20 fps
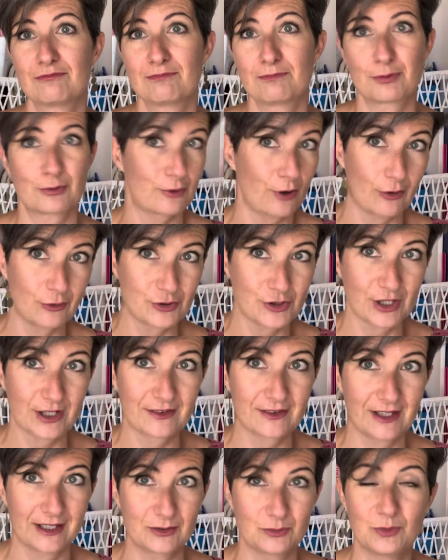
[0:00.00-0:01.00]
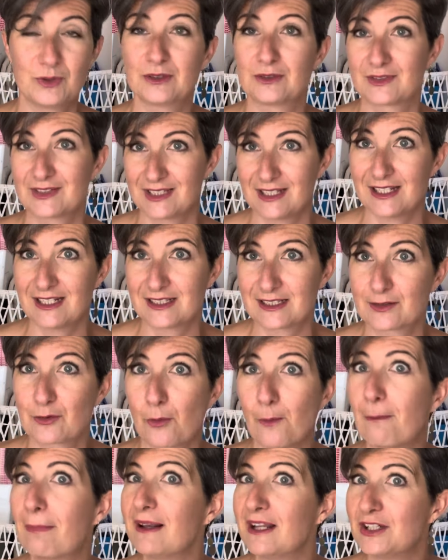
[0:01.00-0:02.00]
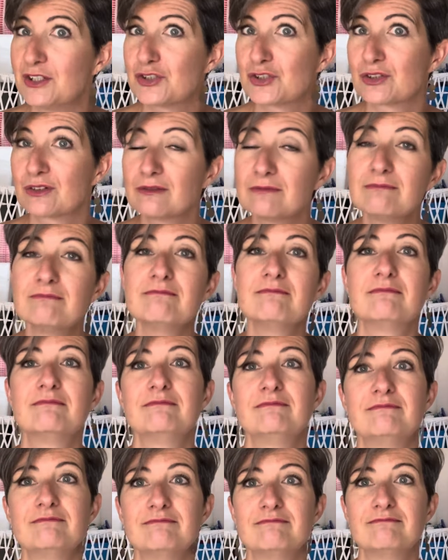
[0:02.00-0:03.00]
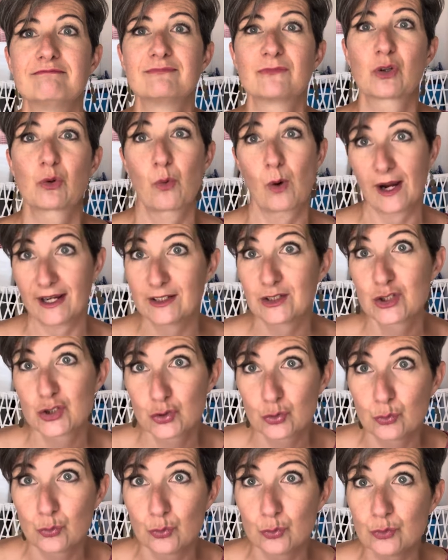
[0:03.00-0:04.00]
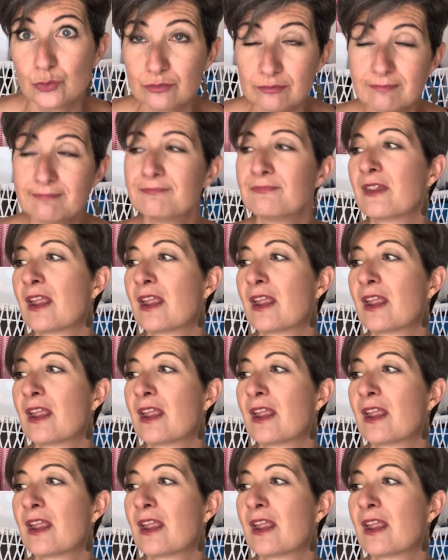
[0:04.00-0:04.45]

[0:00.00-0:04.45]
project that will see its completion mm, quite soon.